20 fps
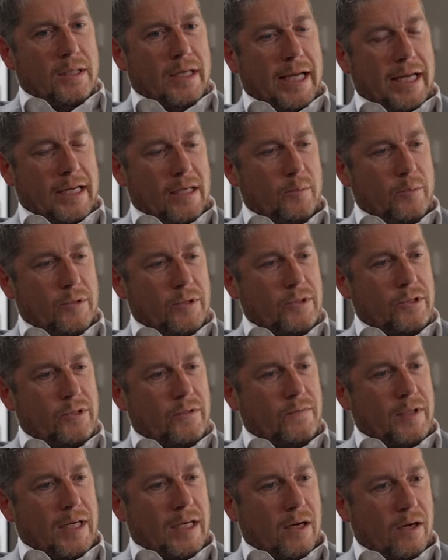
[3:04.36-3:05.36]
element
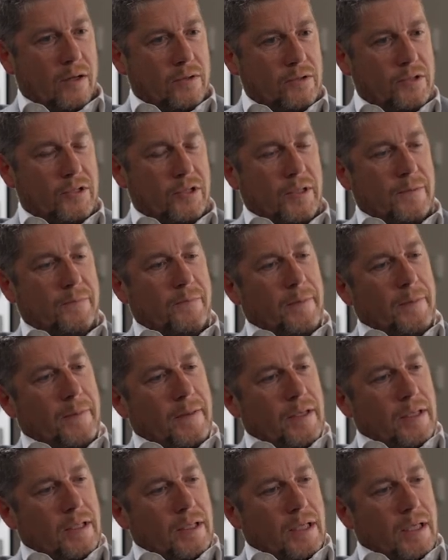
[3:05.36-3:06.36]
of that answer.
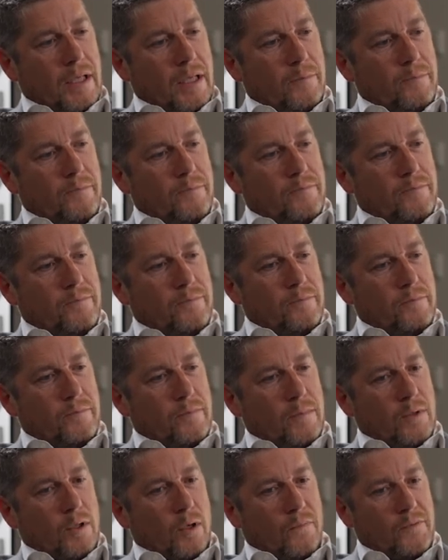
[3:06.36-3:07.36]
Um,
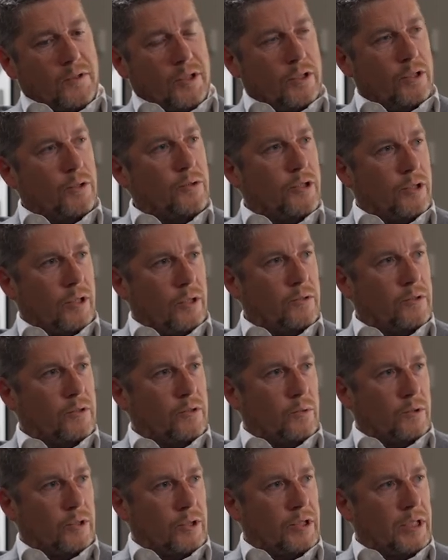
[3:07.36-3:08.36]
obviously, you chose
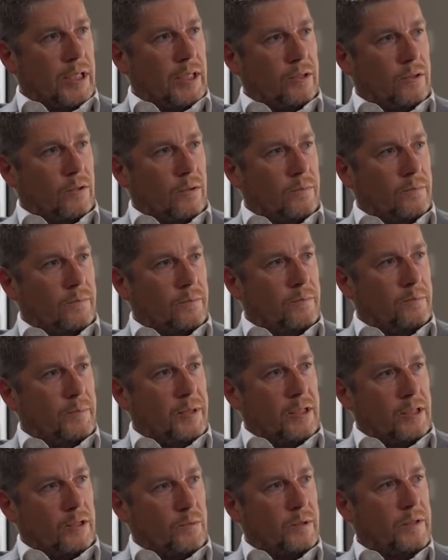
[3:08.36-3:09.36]
Deutsche Telekom
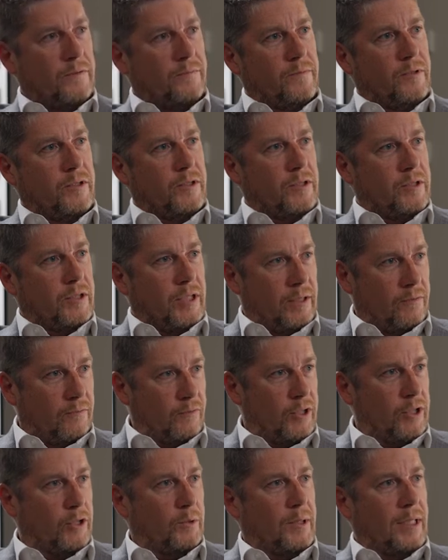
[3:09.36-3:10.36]
because we're
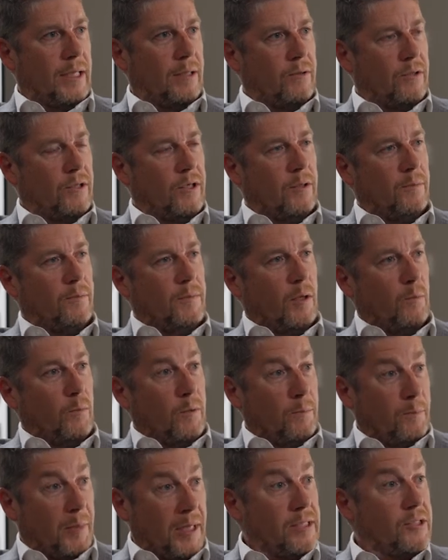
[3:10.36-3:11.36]
delivering you an outcome and
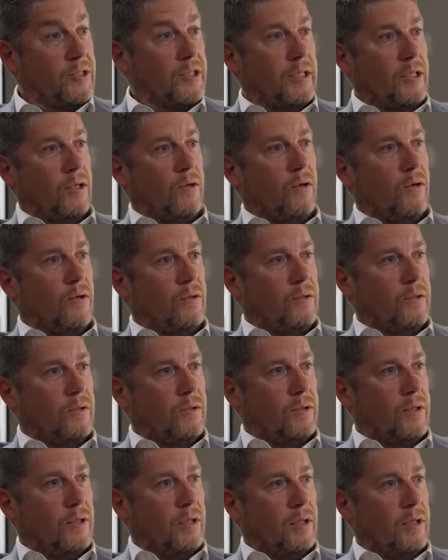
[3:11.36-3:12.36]
we're basing it on
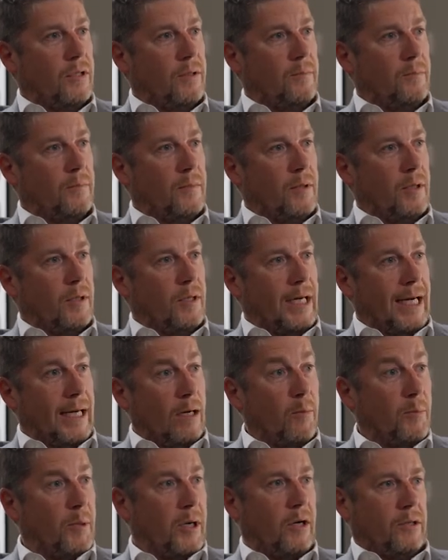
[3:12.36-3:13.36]
um,
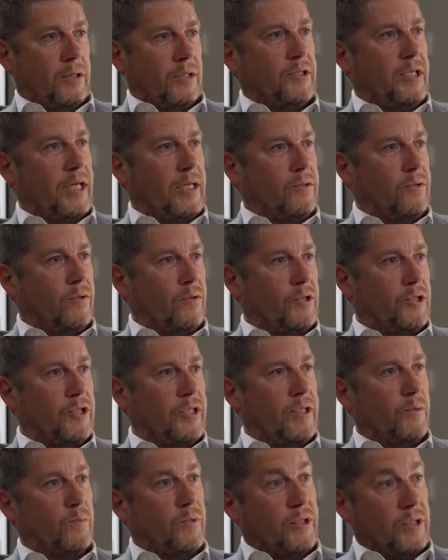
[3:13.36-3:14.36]
our partner
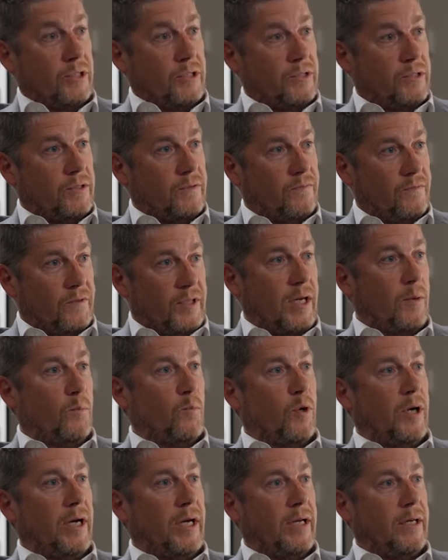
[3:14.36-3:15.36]
technology, which is
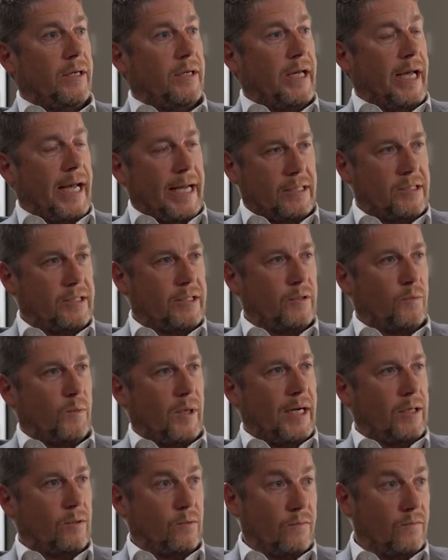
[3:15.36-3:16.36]
VMware SD
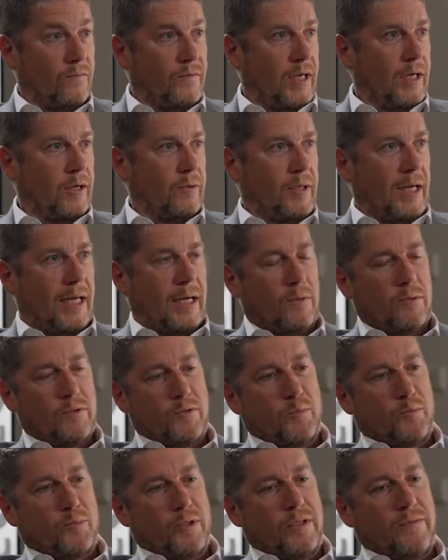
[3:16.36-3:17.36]
WAN or VeloCloud
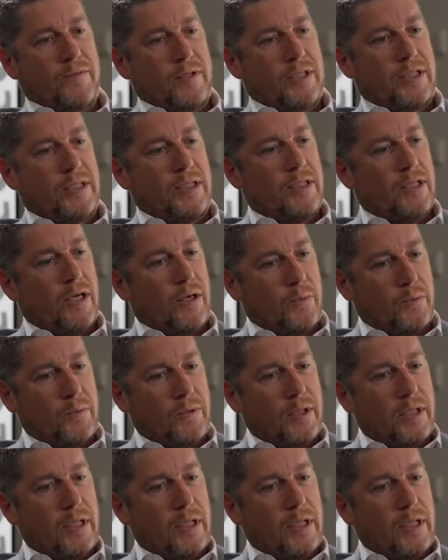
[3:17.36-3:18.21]
as we've previously known